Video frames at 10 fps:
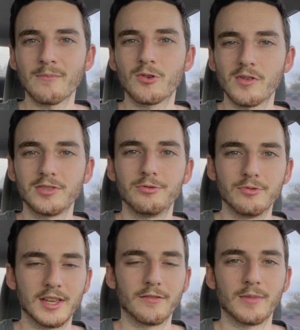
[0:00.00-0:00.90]
going to
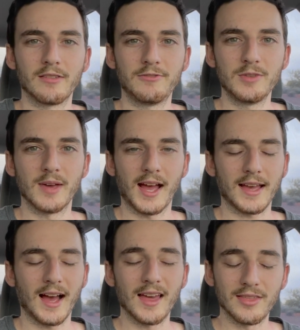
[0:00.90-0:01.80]
give my feedback.
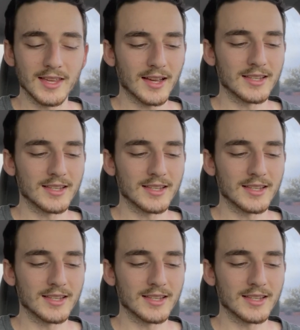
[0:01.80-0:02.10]
I think I